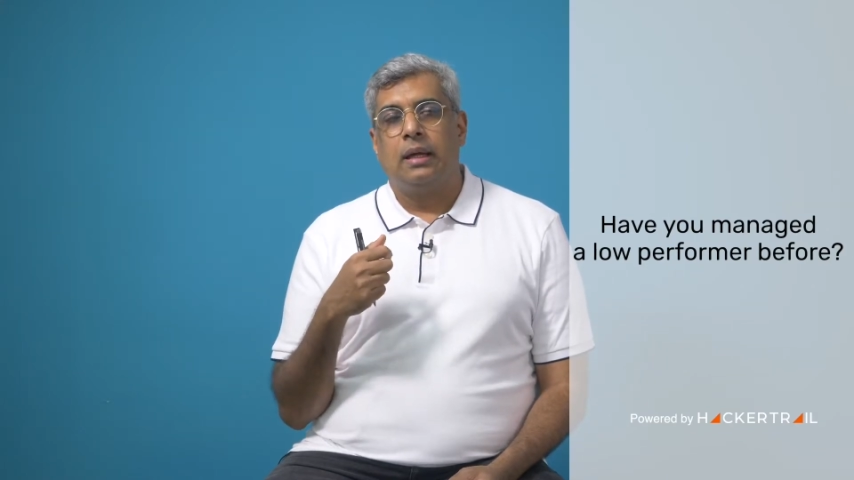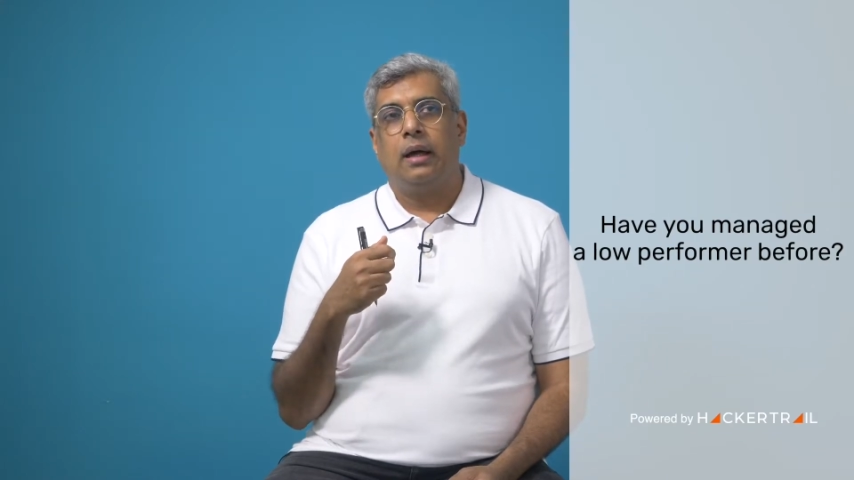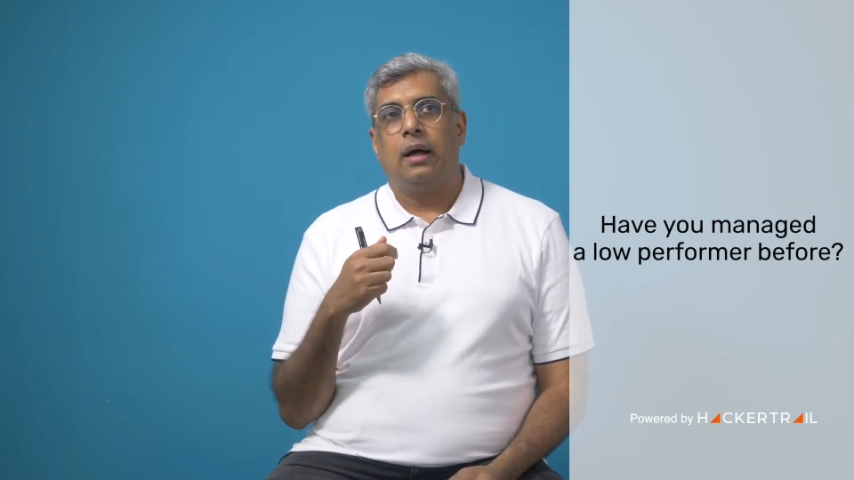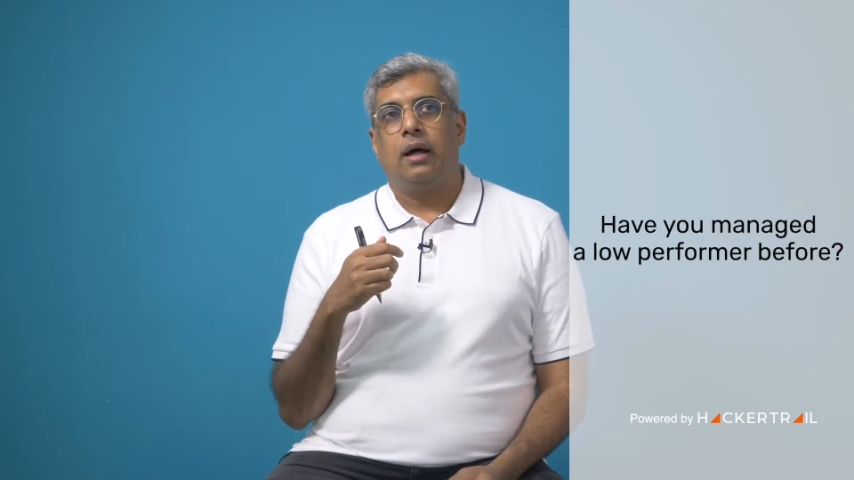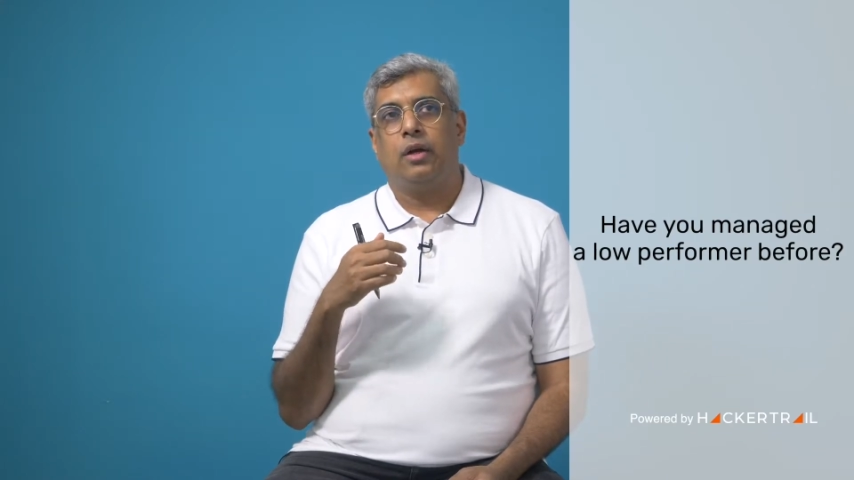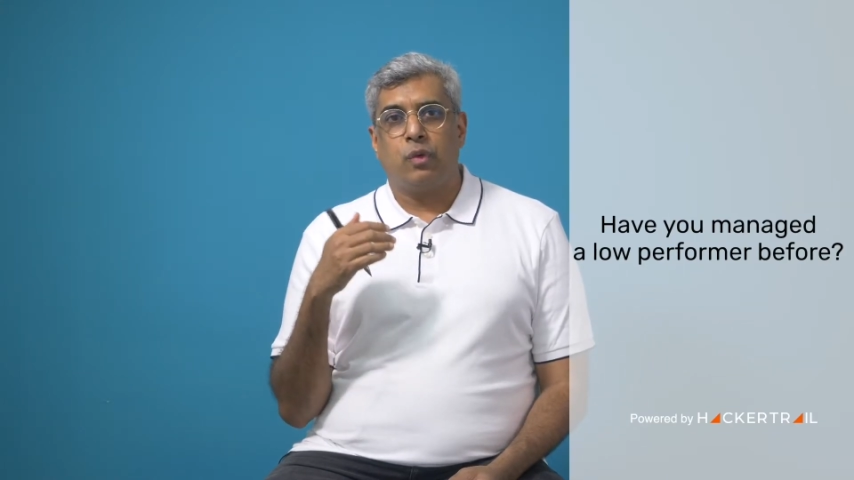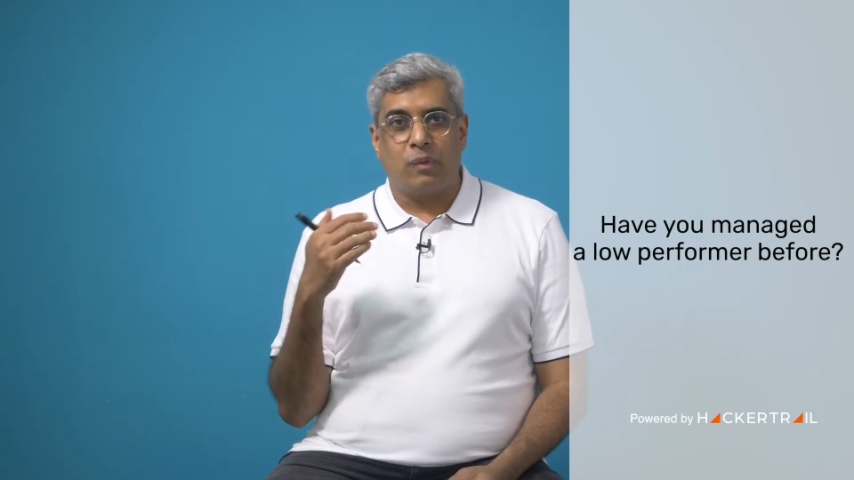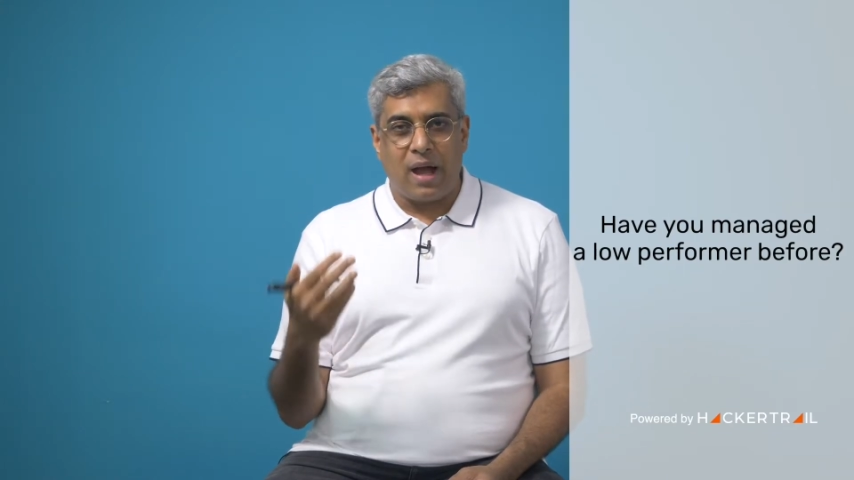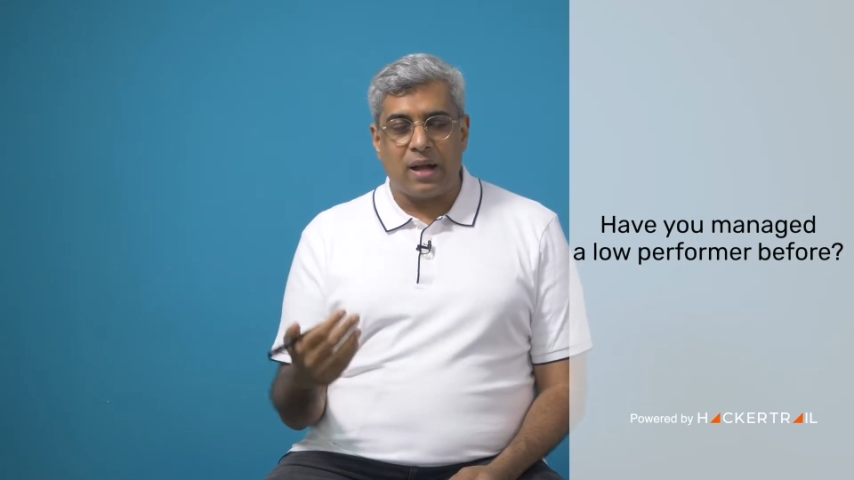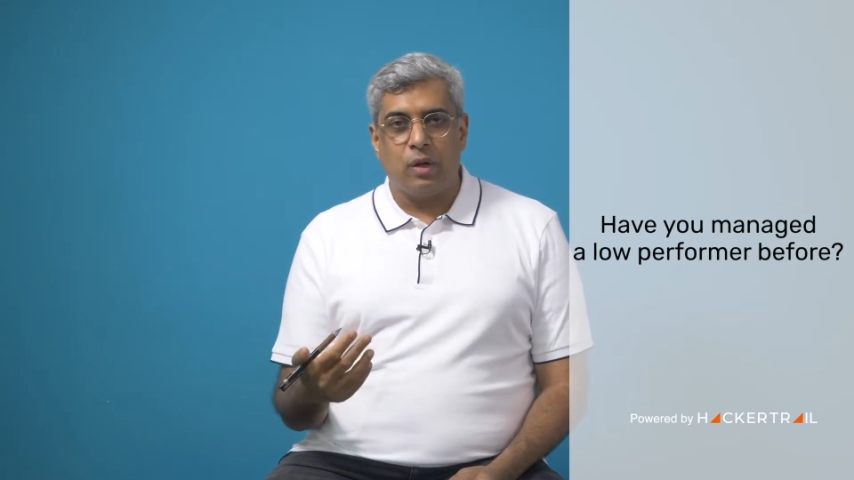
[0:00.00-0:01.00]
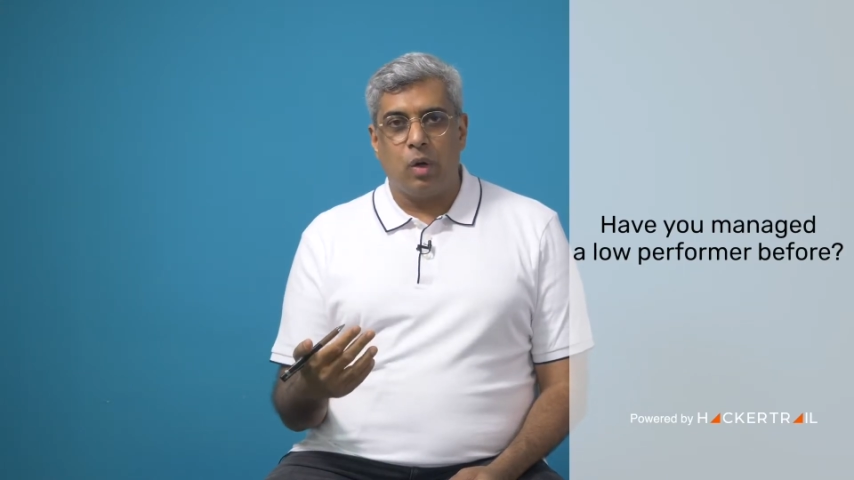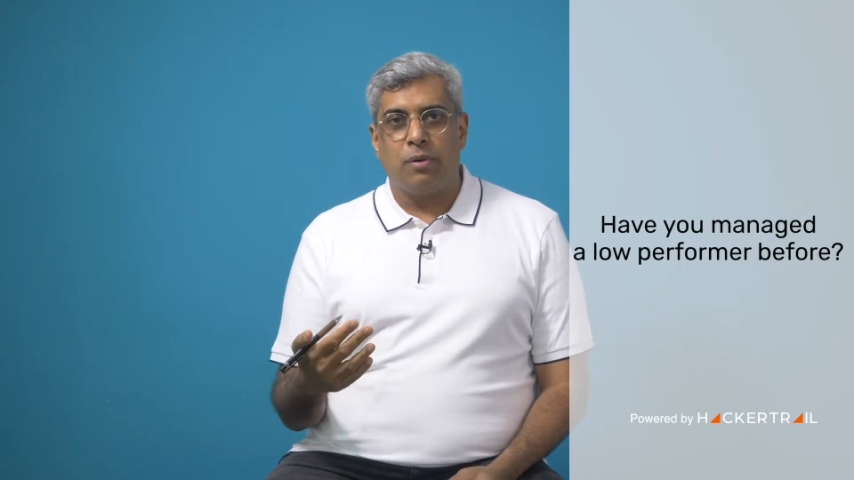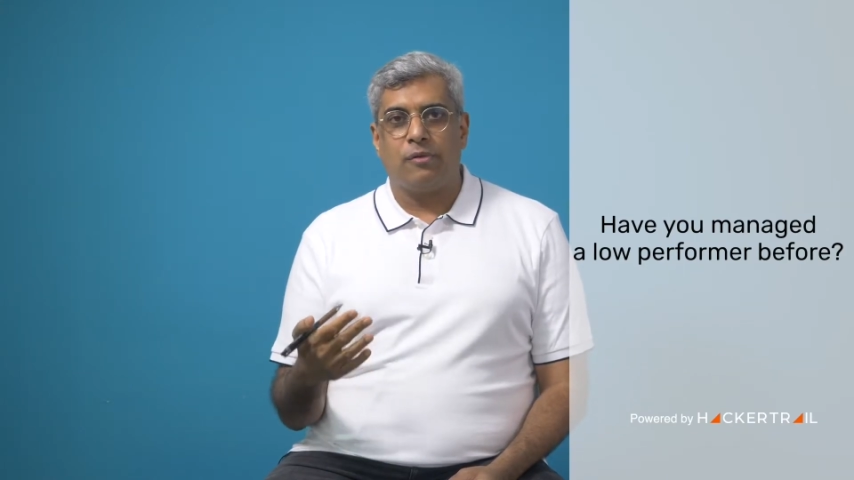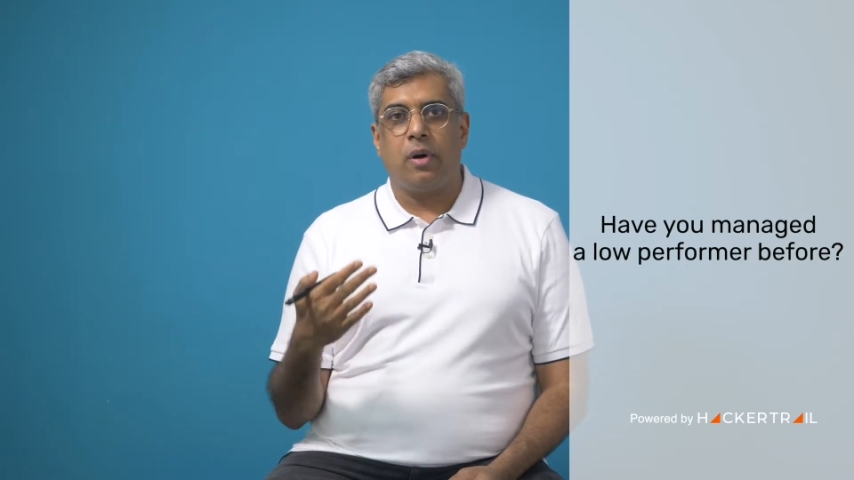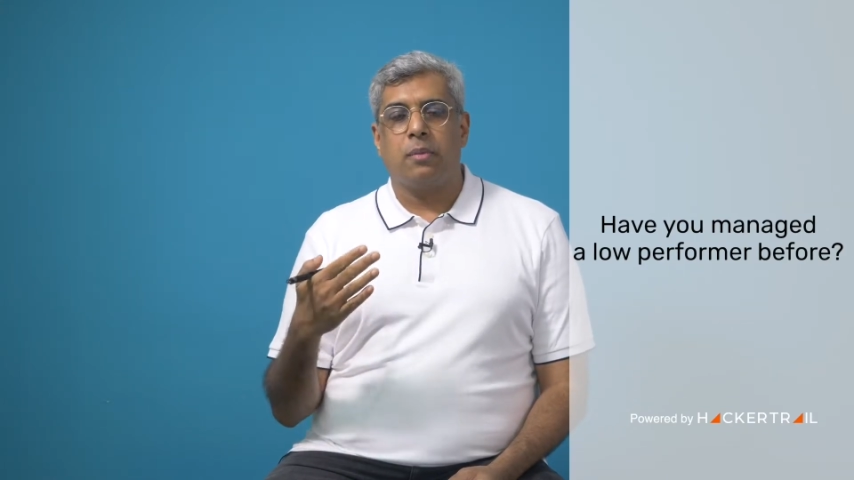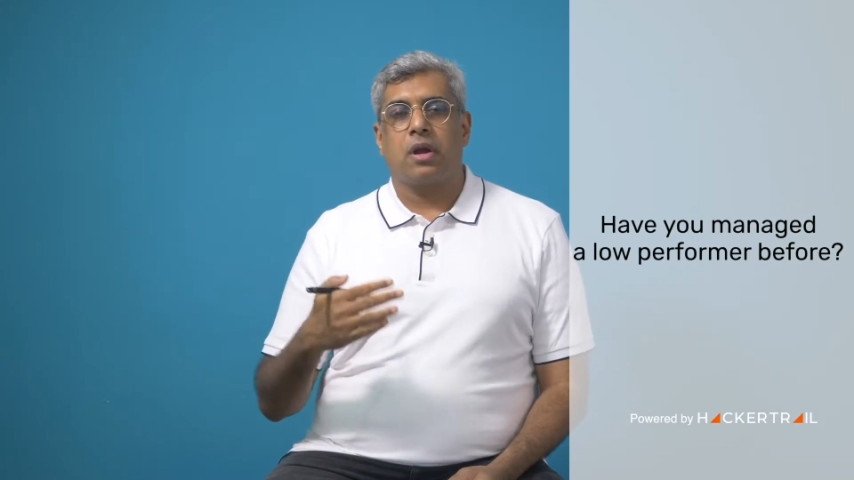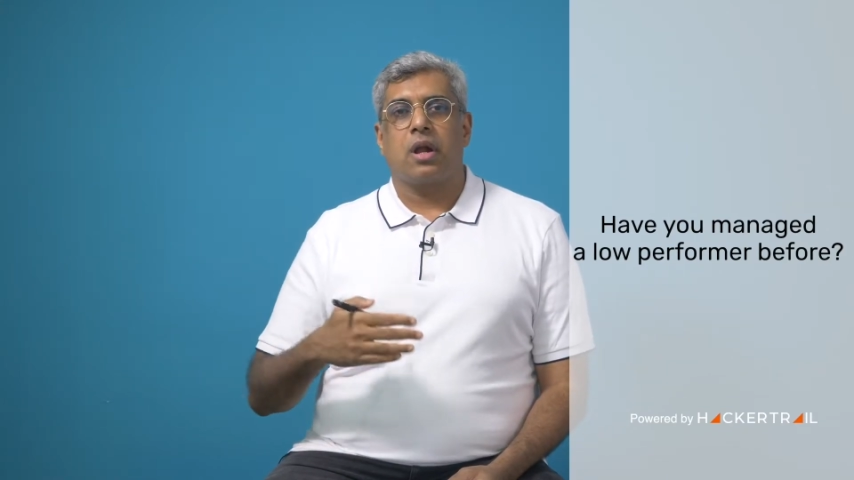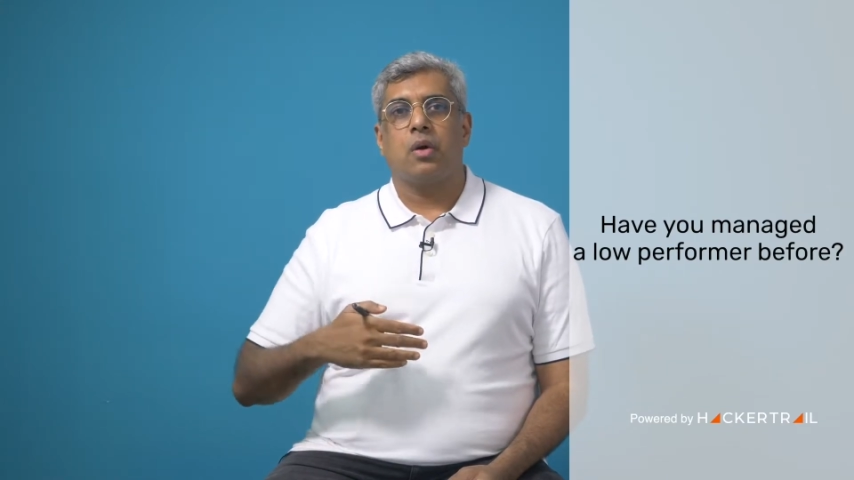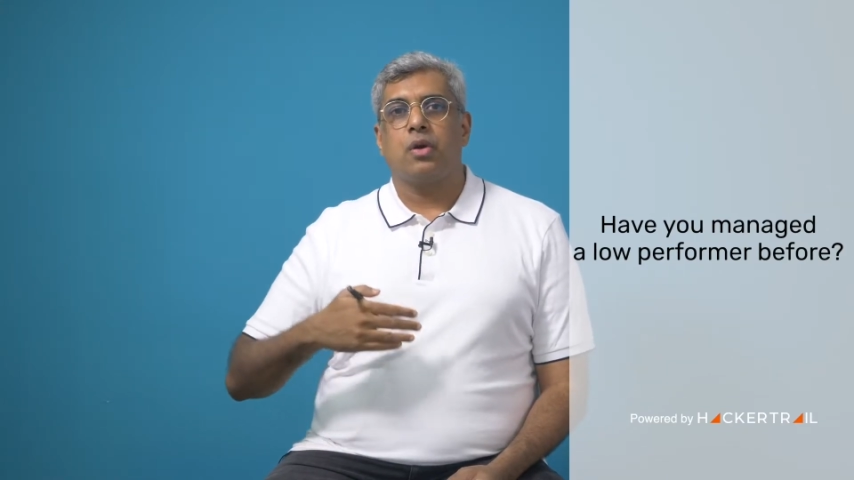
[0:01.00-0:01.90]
If you've had a low performer and how